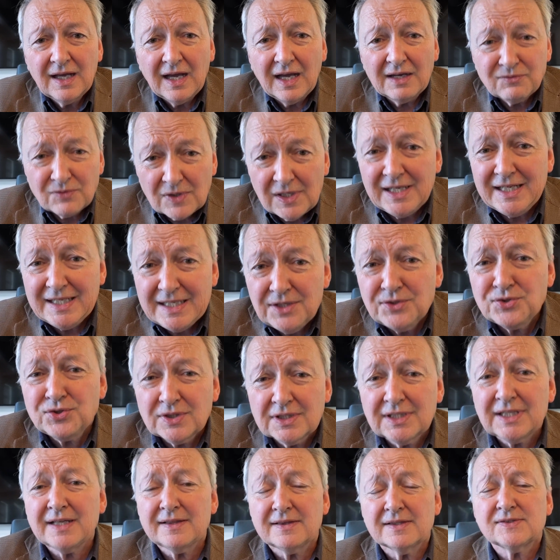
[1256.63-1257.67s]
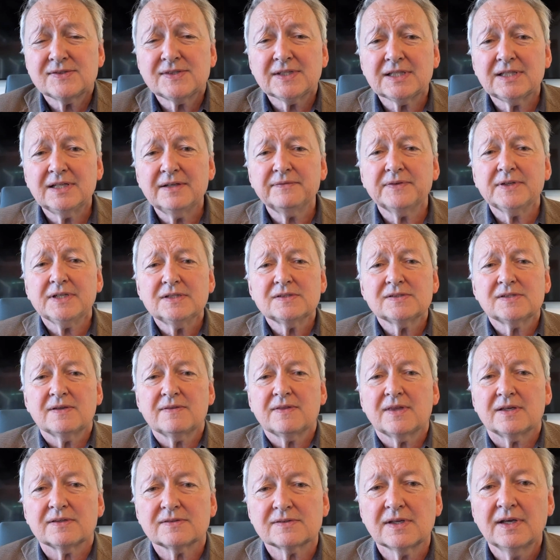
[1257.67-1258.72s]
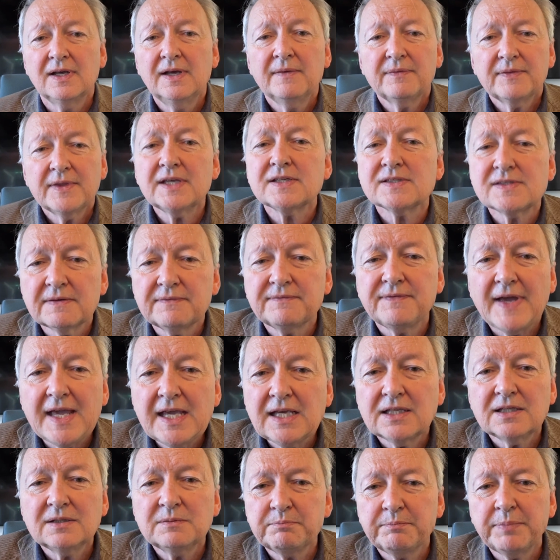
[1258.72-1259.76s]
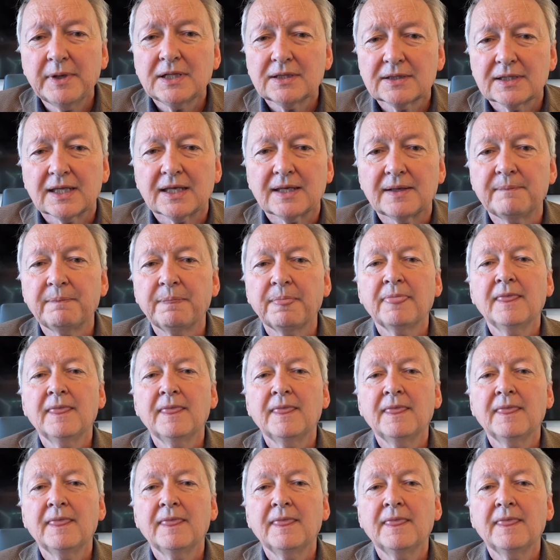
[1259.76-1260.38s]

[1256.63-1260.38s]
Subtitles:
I really need you to get the significance of this. There's a vacant building.